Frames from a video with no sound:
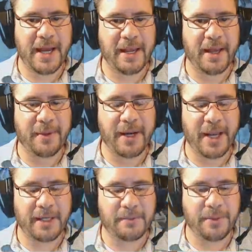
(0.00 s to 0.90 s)
up. And
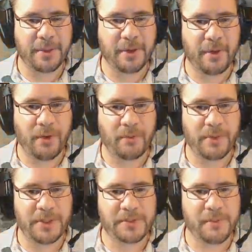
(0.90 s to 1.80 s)
I could put a whole
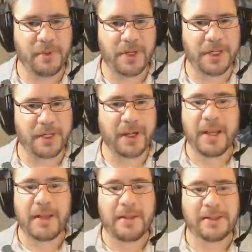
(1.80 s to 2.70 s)
bunch more in here.
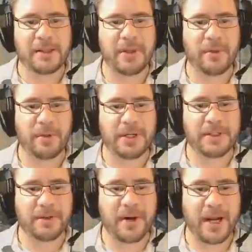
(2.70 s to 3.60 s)
This could be where it's
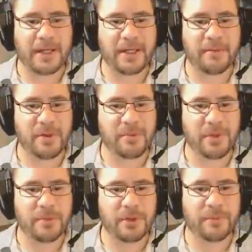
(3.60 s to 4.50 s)
grinding. Boom,
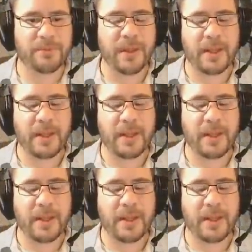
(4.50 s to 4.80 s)
boom, boom.